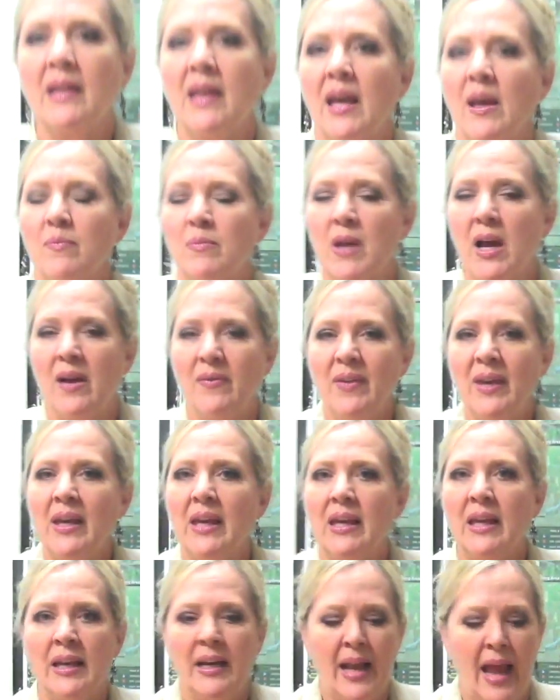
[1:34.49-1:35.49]
kept coming
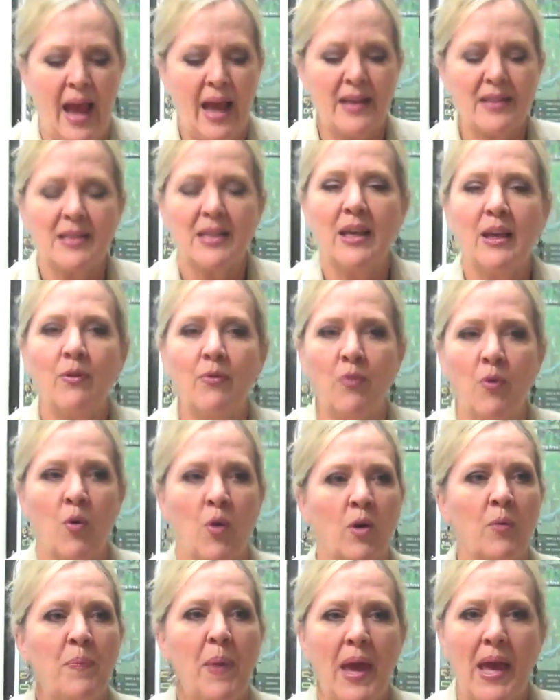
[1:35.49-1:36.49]
in and asking
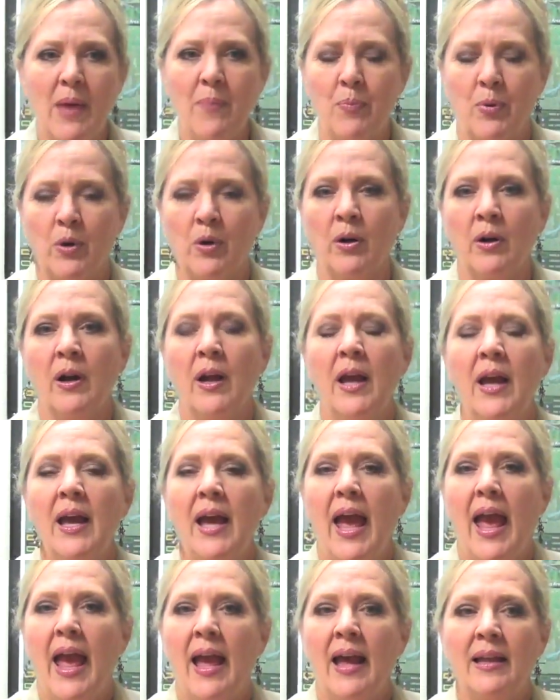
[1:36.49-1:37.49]
for paper,
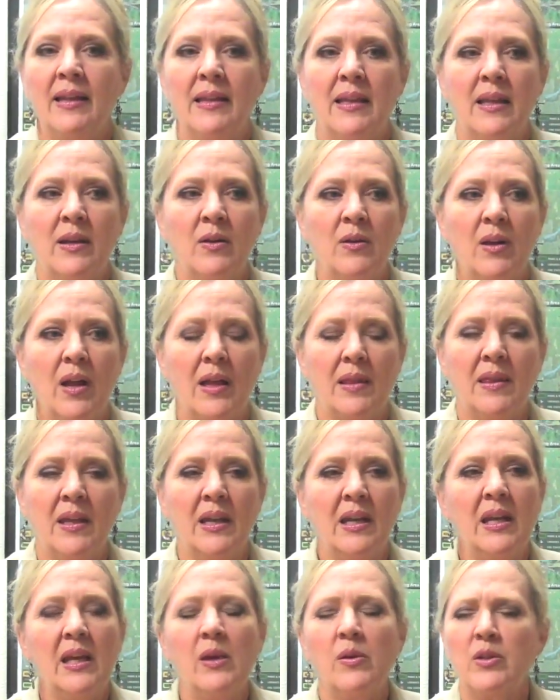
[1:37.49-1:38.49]
and
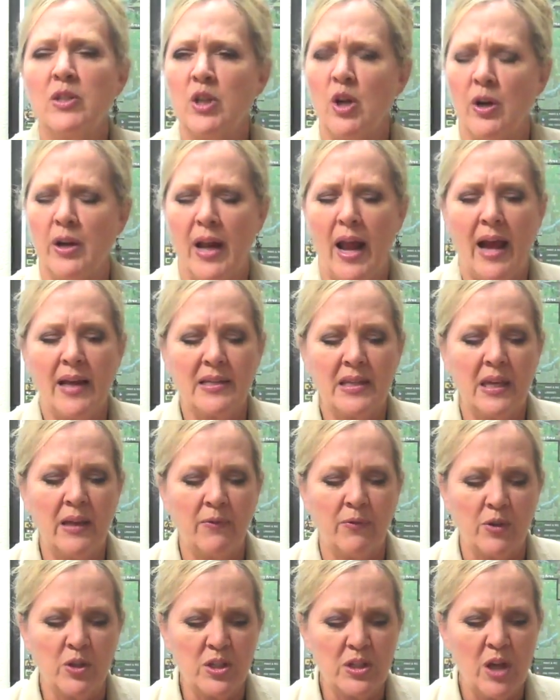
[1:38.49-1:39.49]
then he started asking
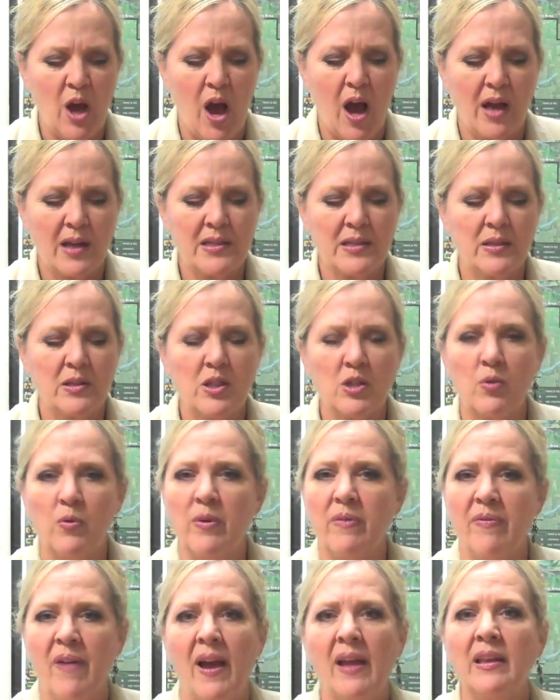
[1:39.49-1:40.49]
for socks. And so
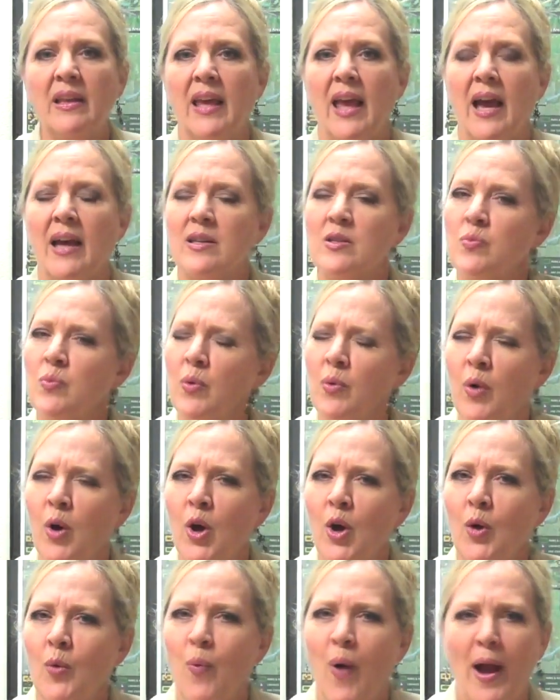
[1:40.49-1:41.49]
we finally asked, well,
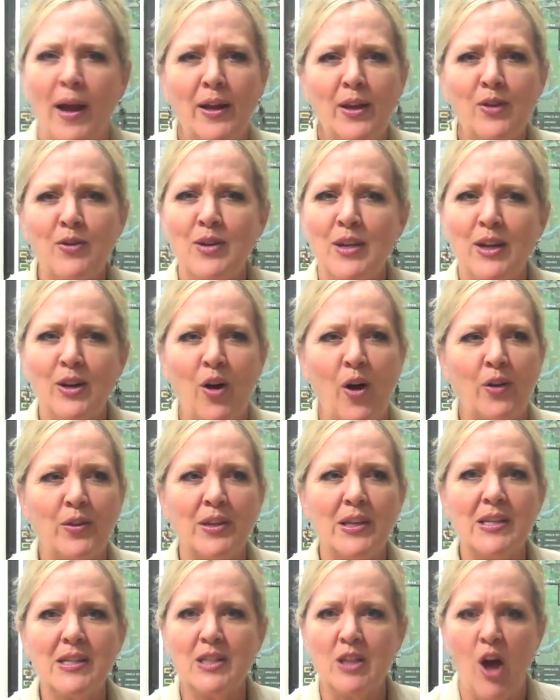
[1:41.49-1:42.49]
why do you need all
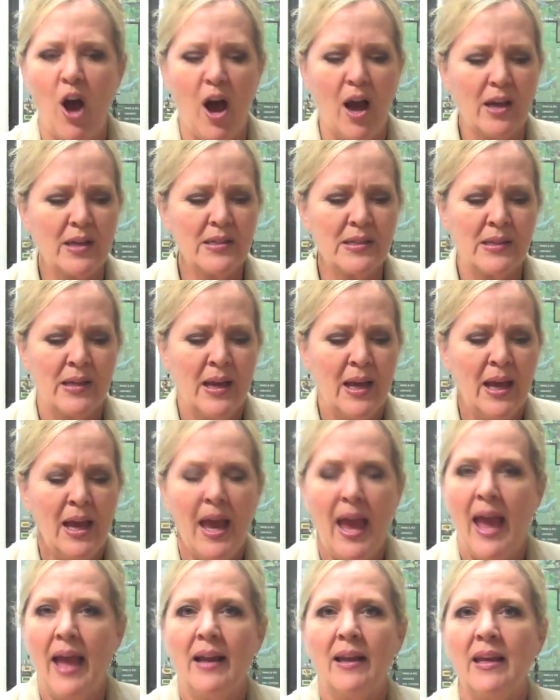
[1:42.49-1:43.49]
these socks?
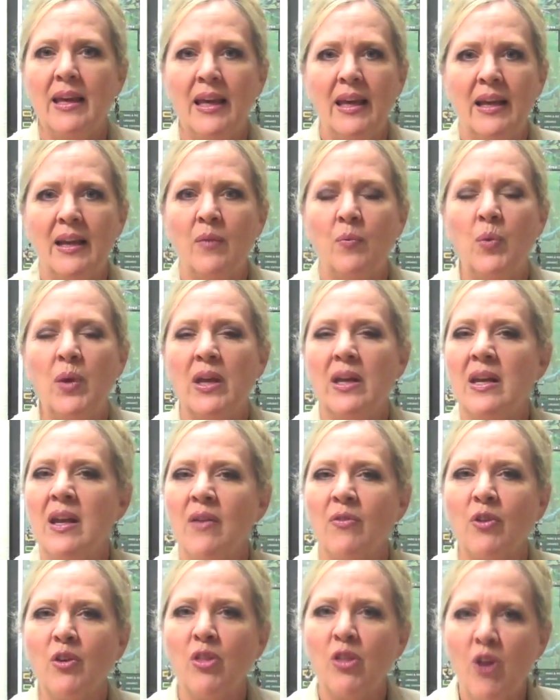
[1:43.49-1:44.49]
And again, we had
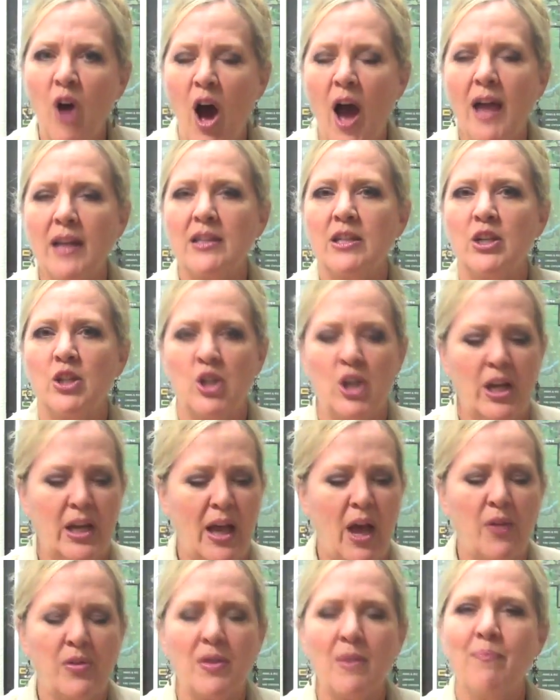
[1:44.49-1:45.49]
never thought to check
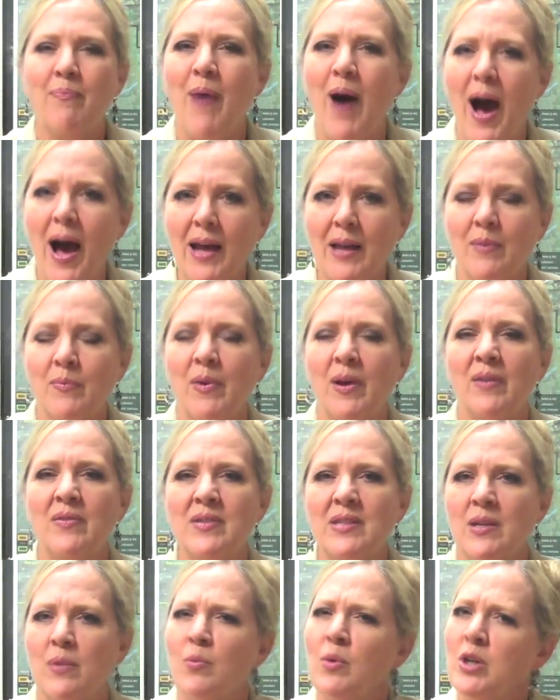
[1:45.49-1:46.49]
out the bottom of
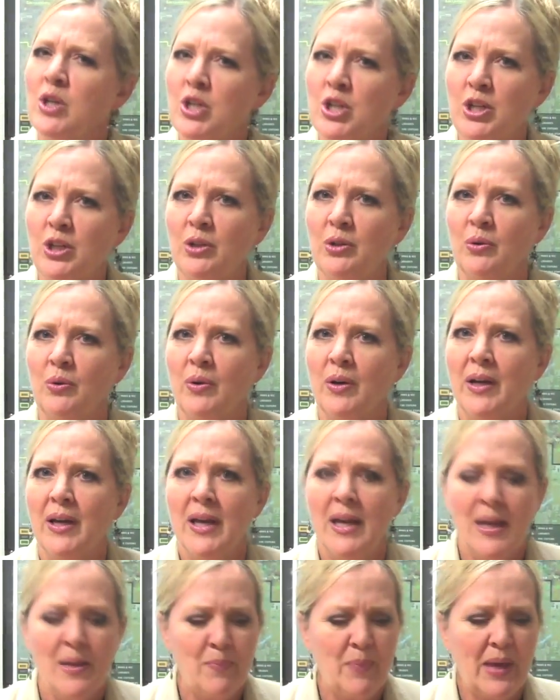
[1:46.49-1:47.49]
someone's shoe,
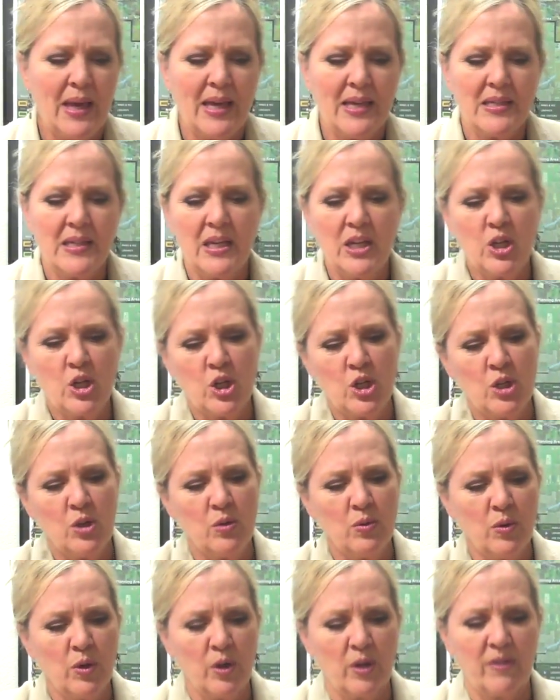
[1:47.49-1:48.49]
because his
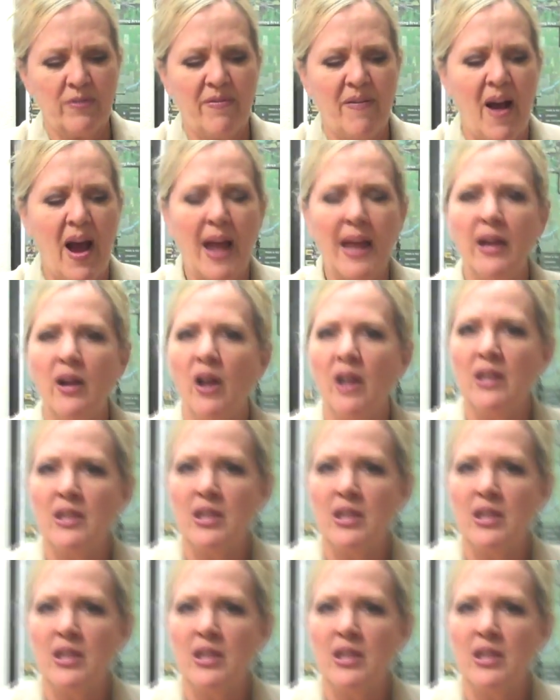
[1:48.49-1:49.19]
shoe looked fine on